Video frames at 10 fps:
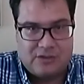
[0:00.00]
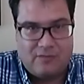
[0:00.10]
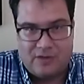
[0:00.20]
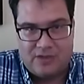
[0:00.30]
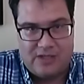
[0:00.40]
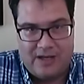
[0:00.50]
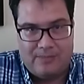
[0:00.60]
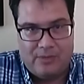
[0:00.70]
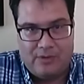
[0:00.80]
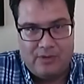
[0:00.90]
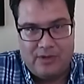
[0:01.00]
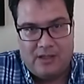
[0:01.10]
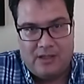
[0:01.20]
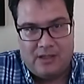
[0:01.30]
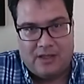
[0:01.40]
for mm-hmm. example,
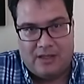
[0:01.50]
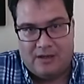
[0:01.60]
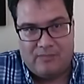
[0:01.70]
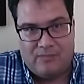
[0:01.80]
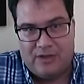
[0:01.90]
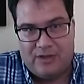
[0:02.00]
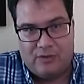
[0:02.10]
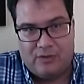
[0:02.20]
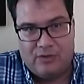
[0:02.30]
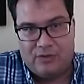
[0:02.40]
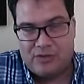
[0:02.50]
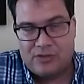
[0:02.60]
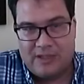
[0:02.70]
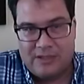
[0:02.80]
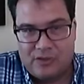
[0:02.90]
um, you know, there's a
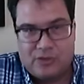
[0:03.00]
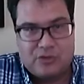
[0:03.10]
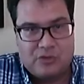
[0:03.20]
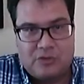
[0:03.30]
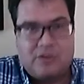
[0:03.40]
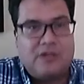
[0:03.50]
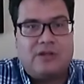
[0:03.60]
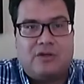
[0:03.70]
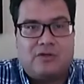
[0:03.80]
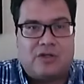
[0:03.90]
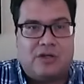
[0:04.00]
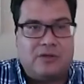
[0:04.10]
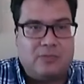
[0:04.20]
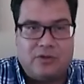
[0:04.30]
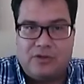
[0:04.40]
lot of social learning that goes
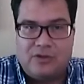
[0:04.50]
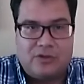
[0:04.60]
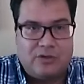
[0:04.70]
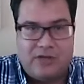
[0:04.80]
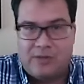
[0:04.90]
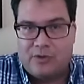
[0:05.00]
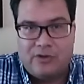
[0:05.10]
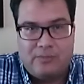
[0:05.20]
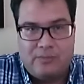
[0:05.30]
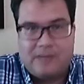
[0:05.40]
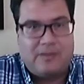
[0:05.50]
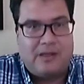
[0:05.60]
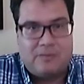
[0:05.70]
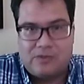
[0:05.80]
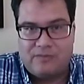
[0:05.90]
on with your neighborhood pickup
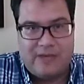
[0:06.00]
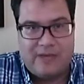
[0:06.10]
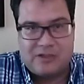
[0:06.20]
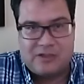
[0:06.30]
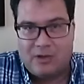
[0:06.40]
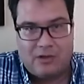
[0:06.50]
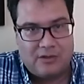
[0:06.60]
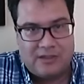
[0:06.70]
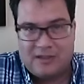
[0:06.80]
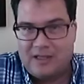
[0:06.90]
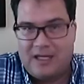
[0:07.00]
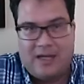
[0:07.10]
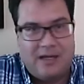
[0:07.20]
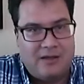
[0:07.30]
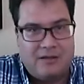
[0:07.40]
games of basketball, kick the
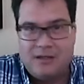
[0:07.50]
can.